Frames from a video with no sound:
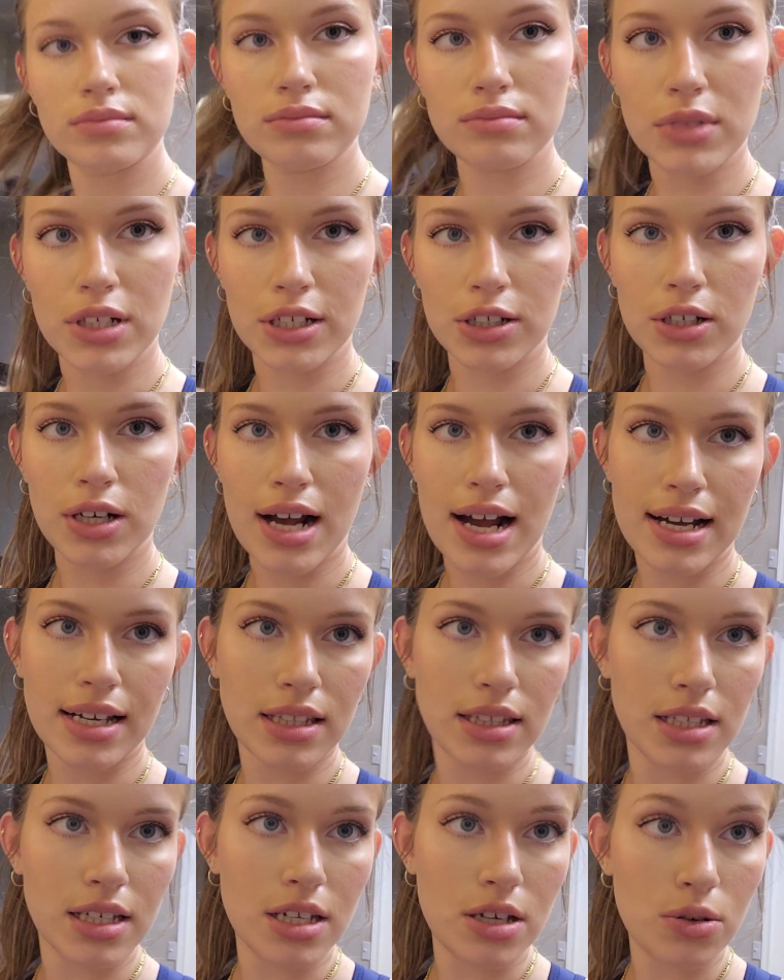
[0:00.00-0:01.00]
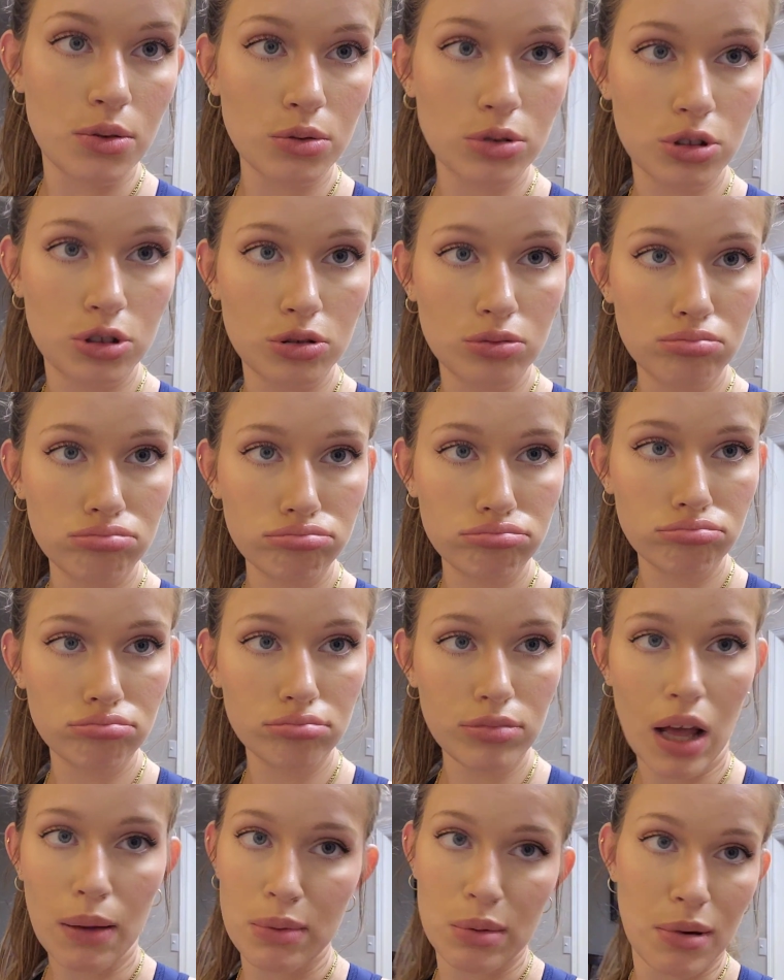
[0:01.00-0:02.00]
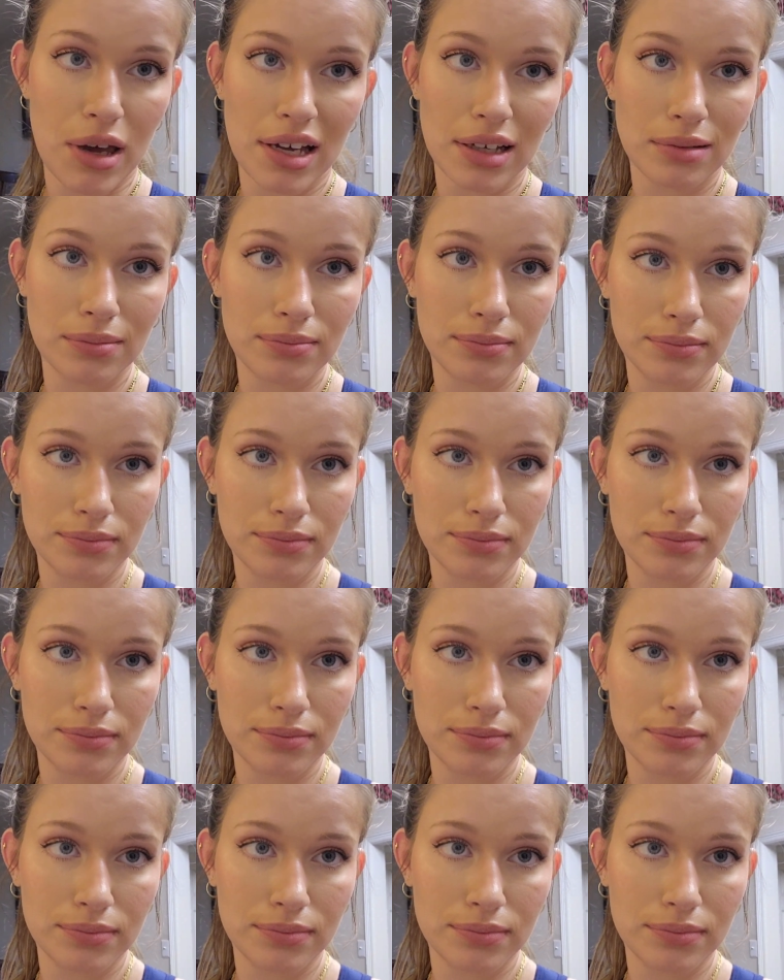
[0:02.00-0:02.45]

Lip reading: I'm gonna crack the yolks. I'll be back.